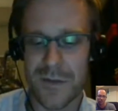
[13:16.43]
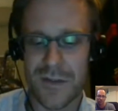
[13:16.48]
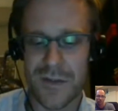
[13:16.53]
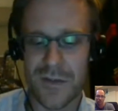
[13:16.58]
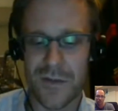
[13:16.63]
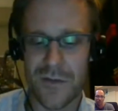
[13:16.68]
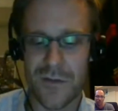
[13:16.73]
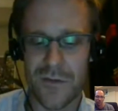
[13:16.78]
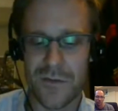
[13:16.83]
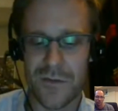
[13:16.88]

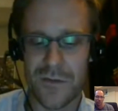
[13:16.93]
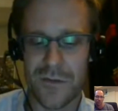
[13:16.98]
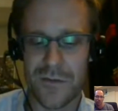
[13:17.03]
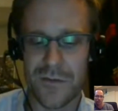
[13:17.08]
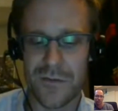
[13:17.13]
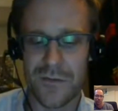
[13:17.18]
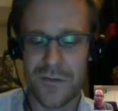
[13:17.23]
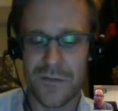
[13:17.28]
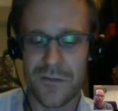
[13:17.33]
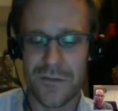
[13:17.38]
So you
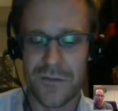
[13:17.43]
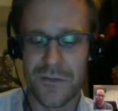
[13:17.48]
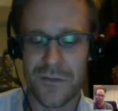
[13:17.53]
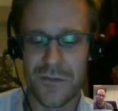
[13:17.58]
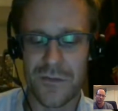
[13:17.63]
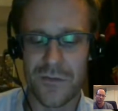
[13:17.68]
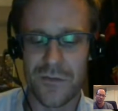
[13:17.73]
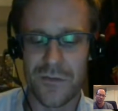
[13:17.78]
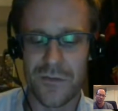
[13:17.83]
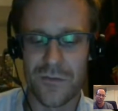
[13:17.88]

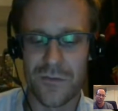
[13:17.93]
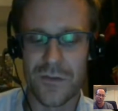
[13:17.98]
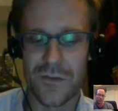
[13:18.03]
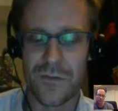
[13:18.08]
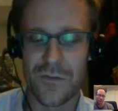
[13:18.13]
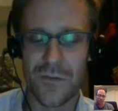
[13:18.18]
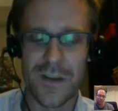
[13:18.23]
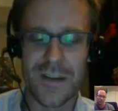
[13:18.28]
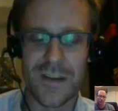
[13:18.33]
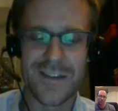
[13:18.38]

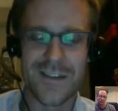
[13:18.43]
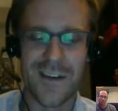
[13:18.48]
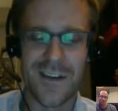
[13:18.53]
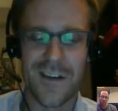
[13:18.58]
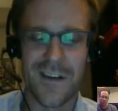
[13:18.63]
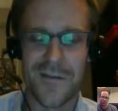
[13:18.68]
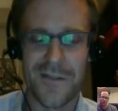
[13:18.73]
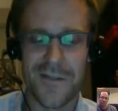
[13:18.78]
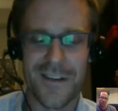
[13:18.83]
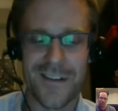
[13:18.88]
do read
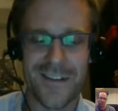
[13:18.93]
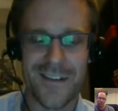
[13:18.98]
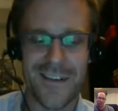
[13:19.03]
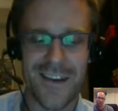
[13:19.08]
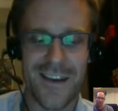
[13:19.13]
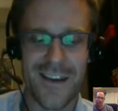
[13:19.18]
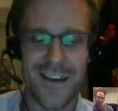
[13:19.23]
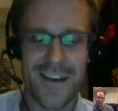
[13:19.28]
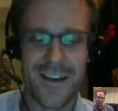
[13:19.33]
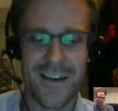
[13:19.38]
stuff and
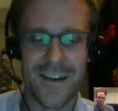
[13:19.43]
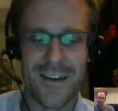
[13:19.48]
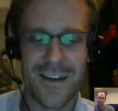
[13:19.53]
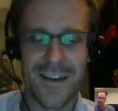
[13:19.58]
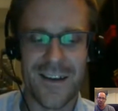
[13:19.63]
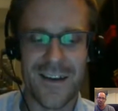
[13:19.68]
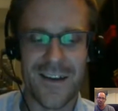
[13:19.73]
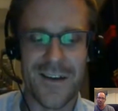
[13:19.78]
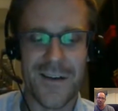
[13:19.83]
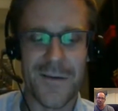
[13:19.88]

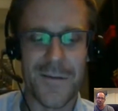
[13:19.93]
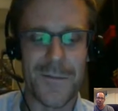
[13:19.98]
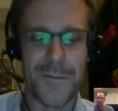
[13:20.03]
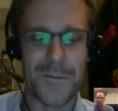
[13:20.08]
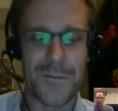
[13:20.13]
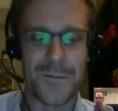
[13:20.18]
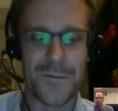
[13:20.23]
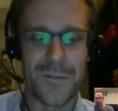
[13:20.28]
um,